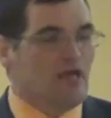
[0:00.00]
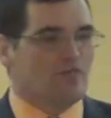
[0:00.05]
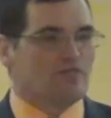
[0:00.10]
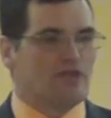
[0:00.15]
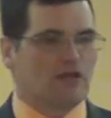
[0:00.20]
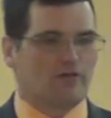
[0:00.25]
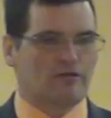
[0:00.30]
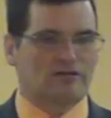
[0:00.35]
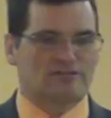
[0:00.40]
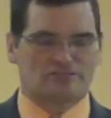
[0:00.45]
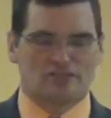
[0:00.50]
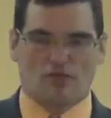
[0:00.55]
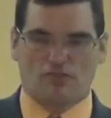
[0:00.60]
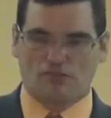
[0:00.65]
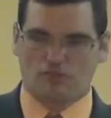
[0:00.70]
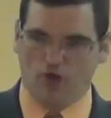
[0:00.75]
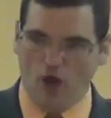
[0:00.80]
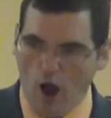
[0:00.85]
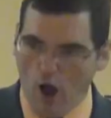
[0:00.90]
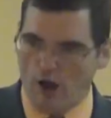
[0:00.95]
There is
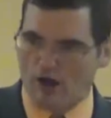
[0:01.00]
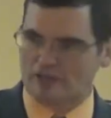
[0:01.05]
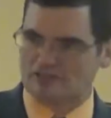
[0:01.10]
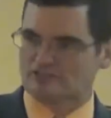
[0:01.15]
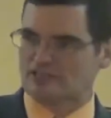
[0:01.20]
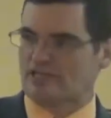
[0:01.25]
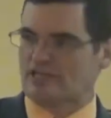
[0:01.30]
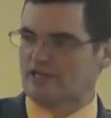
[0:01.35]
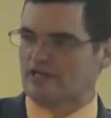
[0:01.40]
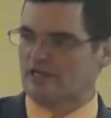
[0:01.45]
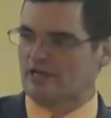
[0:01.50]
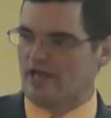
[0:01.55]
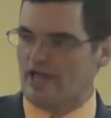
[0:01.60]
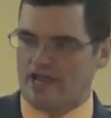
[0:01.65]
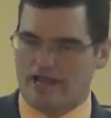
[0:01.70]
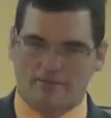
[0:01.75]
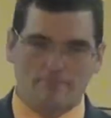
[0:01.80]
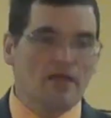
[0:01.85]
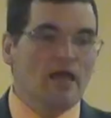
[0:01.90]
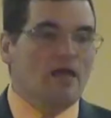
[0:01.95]
authority in a
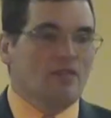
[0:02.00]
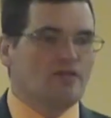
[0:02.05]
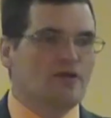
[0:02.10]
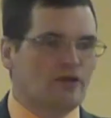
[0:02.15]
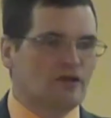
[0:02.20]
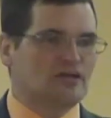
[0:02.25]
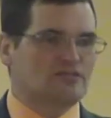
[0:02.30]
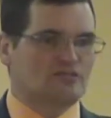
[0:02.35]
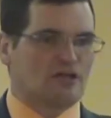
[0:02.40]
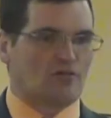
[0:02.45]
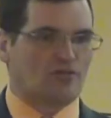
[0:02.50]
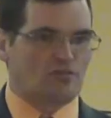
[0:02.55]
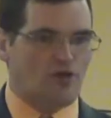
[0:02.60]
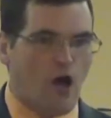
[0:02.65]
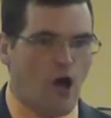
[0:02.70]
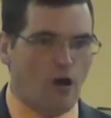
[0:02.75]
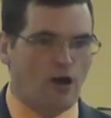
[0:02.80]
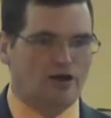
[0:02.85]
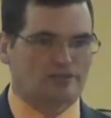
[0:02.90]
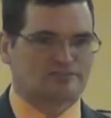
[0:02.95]
name. There is
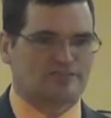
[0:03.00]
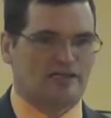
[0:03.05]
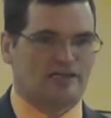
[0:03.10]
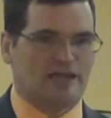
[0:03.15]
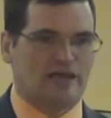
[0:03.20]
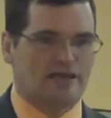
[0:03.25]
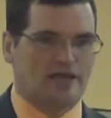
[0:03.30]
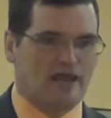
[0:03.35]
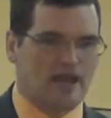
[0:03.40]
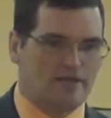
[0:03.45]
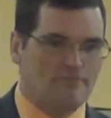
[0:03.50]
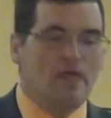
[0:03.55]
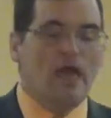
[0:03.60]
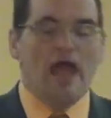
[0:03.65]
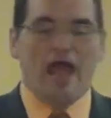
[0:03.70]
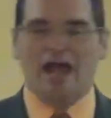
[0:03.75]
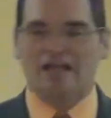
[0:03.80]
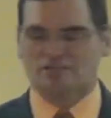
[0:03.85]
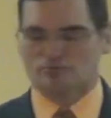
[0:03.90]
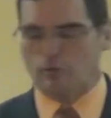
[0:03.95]
authority in a name.
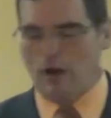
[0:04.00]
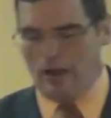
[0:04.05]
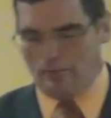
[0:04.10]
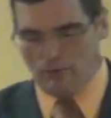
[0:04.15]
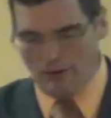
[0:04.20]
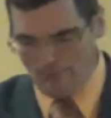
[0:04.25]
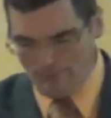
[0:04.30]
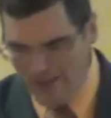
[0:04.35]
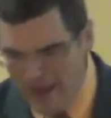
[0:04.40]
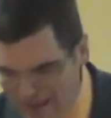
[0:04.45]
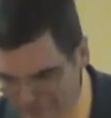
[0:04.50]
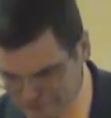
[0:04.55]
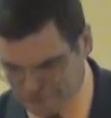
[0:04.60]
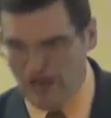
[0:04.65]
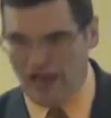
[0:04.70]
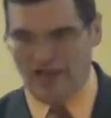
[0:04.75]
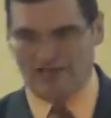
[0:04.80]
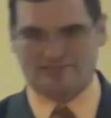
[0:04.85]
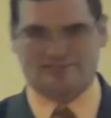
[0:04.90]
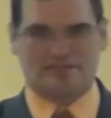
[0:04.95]
That's why we're
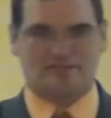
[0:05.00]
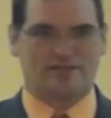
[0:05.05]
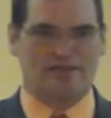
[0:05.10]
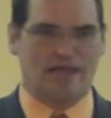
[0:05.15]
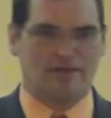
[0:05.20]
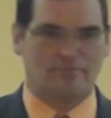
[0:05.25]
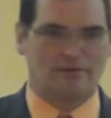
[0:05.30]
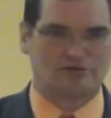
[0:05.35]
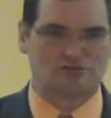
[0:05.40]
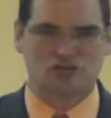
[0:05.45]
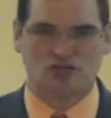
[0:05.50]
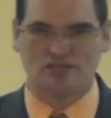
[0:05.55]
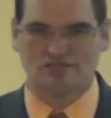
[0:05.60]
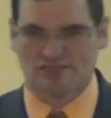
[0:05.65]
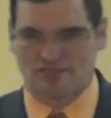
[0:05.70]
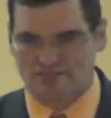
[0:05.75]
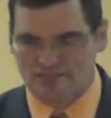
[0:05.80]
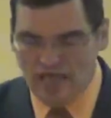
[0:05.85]
baptized in the name of Jesus.